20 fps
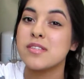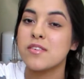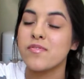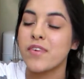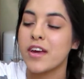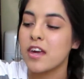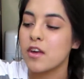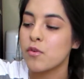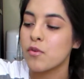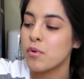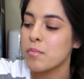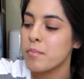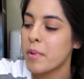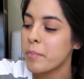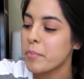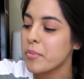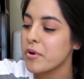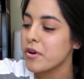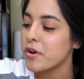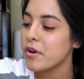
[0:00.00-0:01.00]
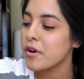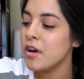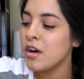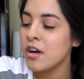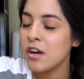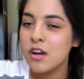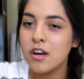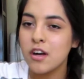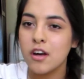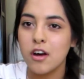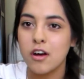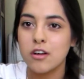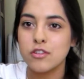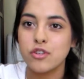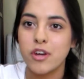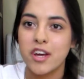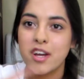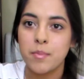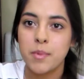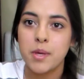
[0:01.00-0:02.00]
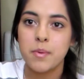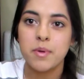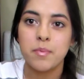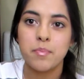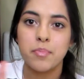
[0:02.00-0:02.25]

If I can remember, I'll try to maybe